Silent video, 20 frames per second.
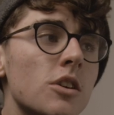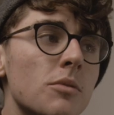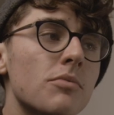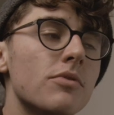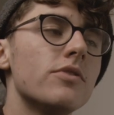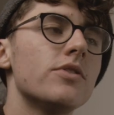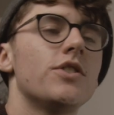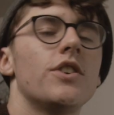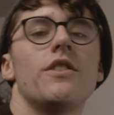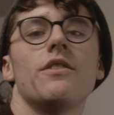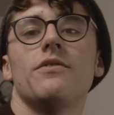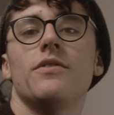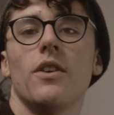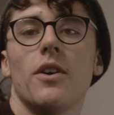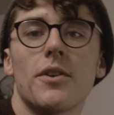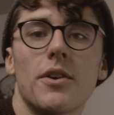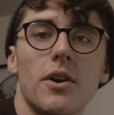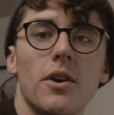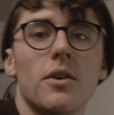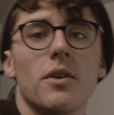oomph to the
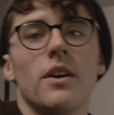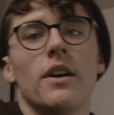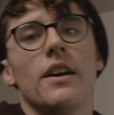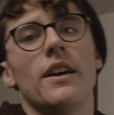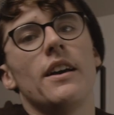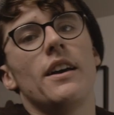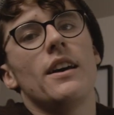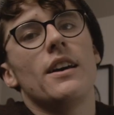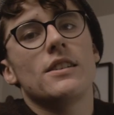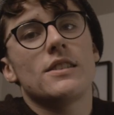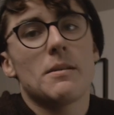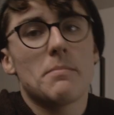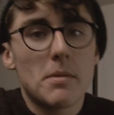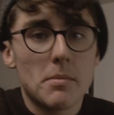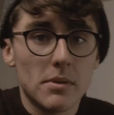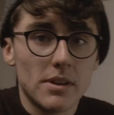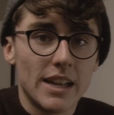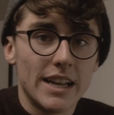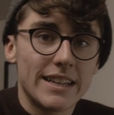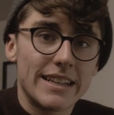photo. Some
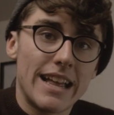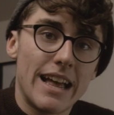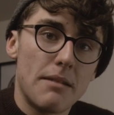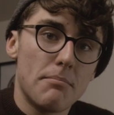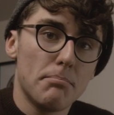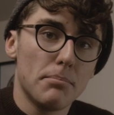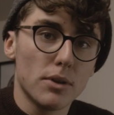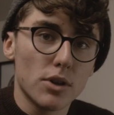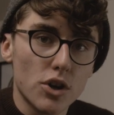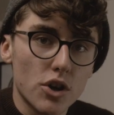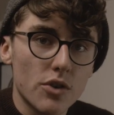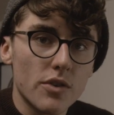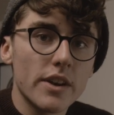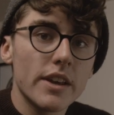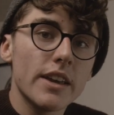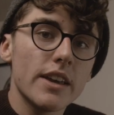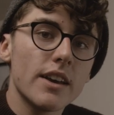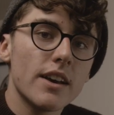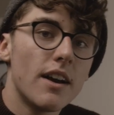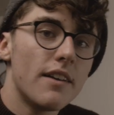people like that
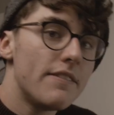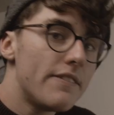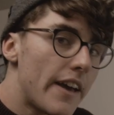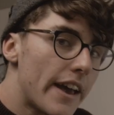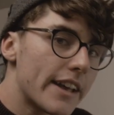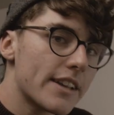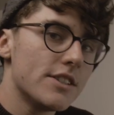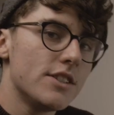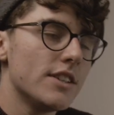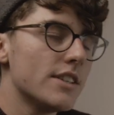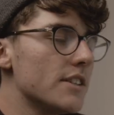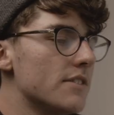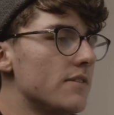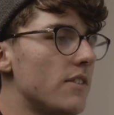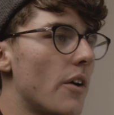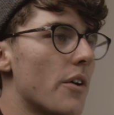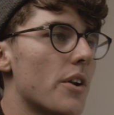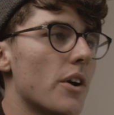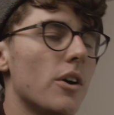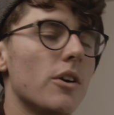blurry effect to the
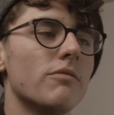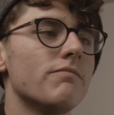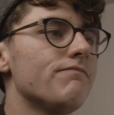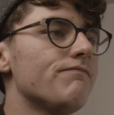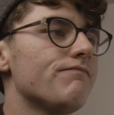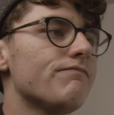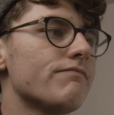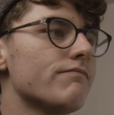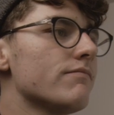photo.